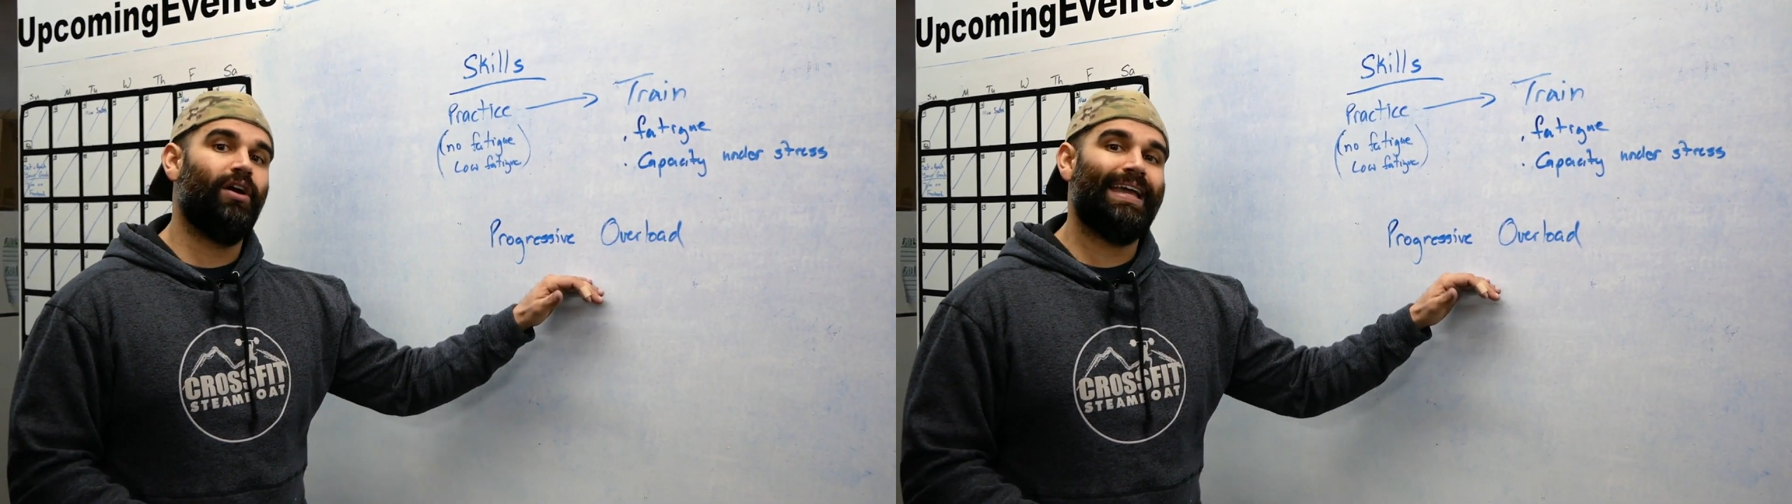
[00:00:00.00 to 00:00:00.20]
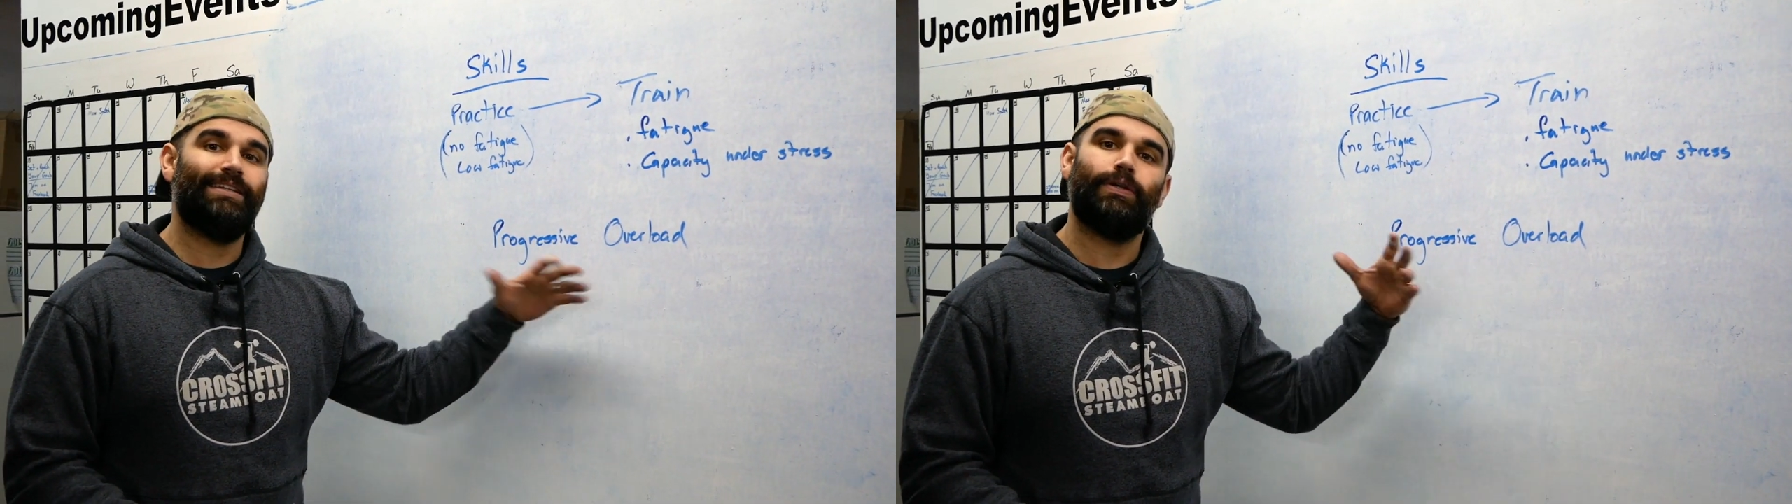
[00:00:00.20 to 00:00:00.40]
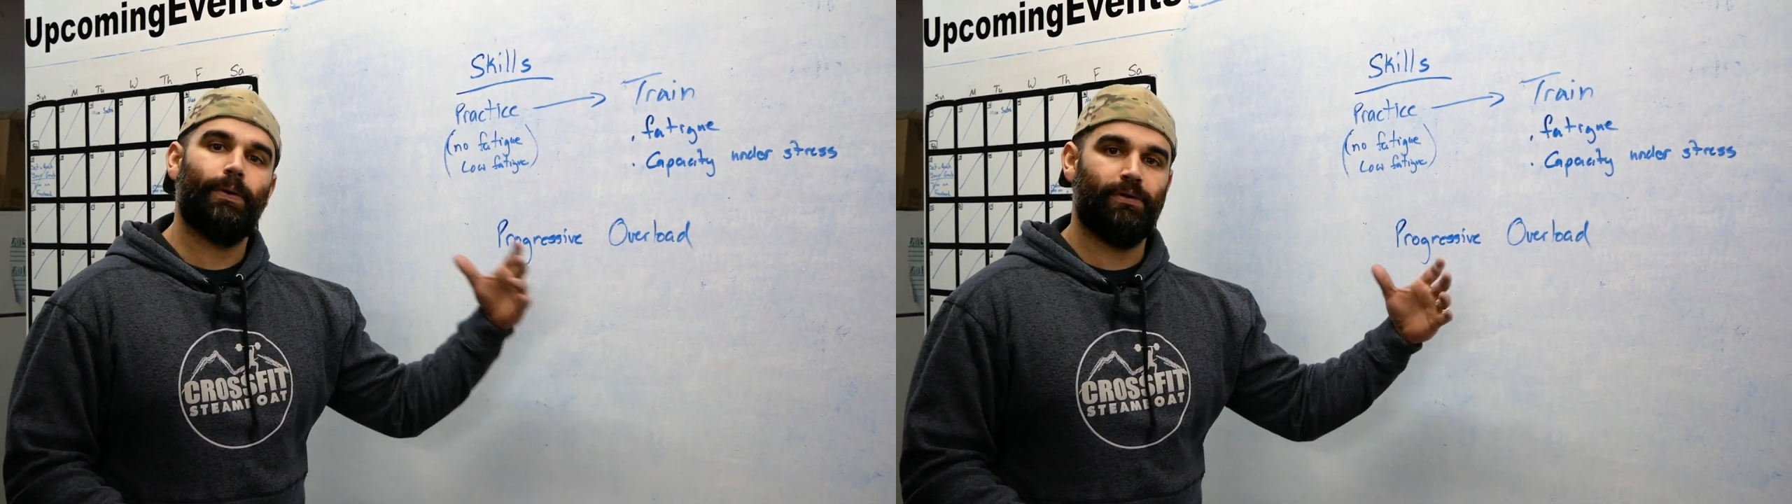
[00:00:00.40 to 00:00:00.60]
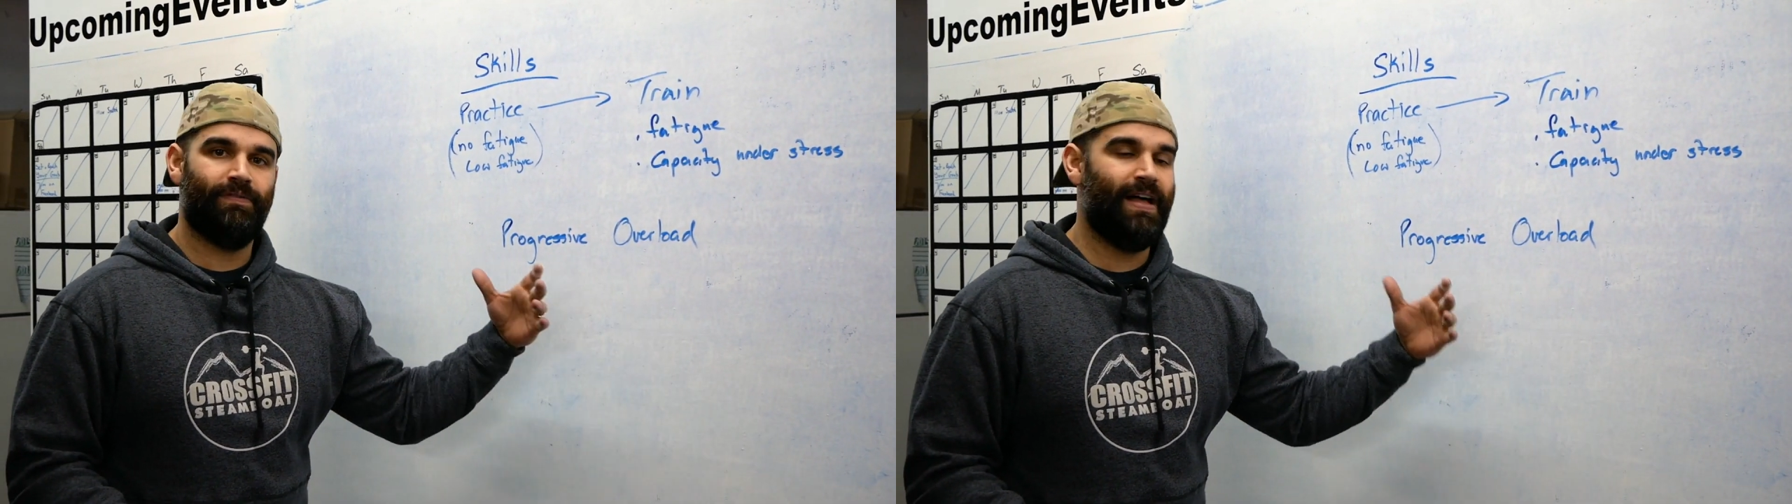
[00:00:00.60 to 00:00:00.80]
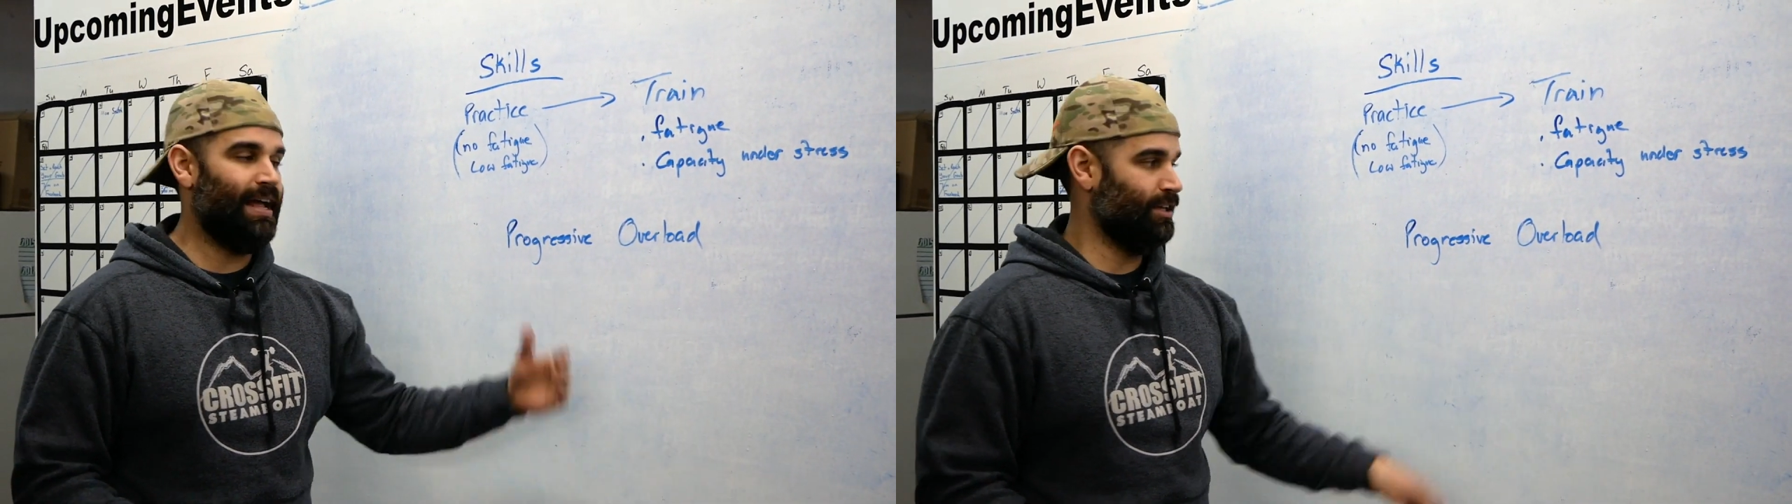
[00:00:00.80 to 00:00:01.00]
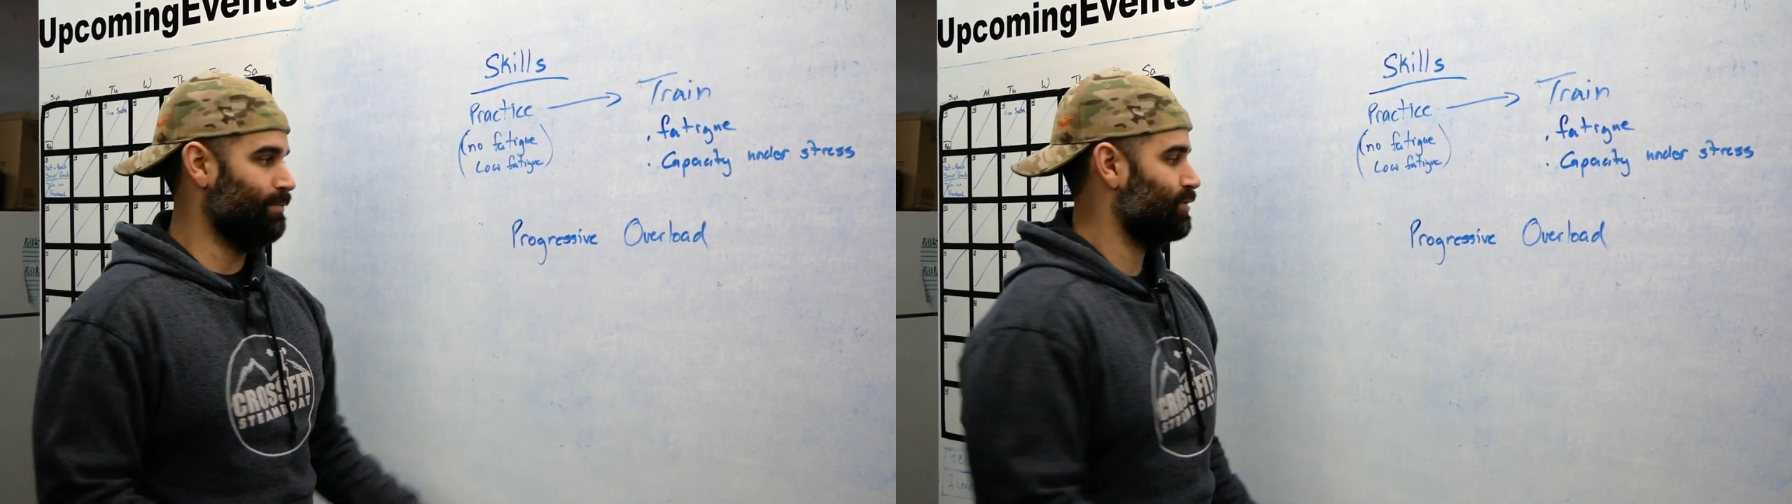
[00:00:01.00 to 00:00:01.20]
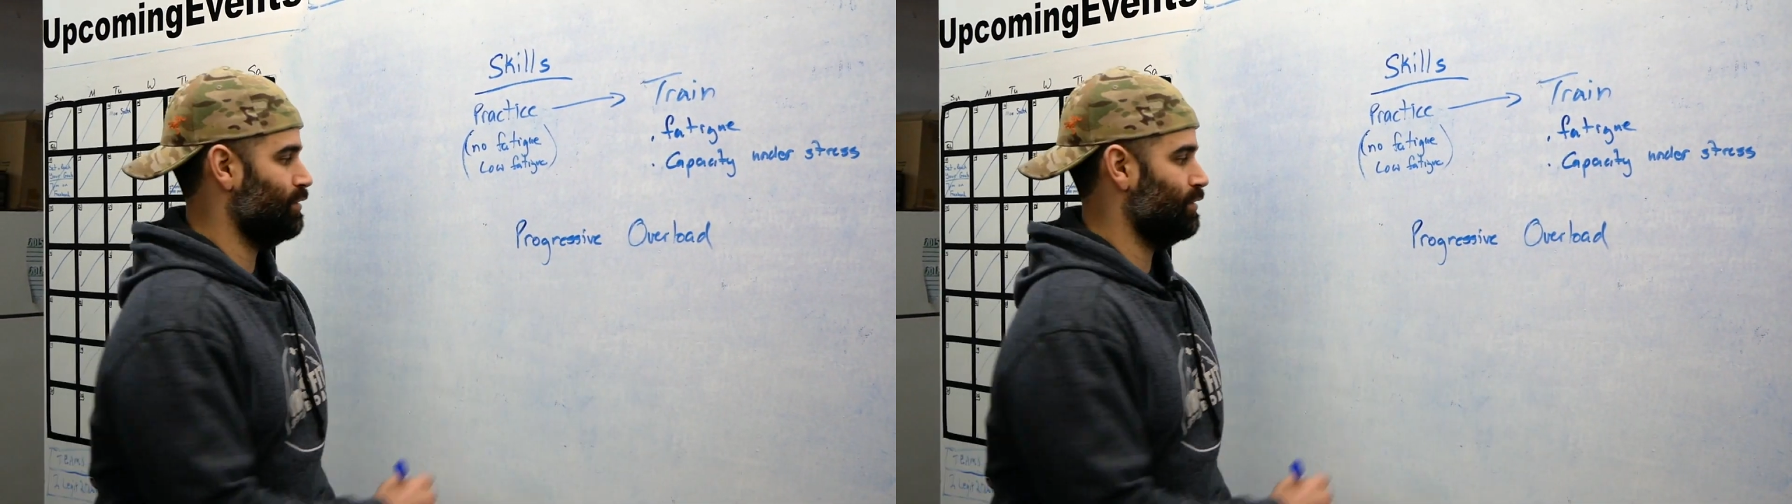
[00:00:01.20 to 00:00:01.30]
look at total volume.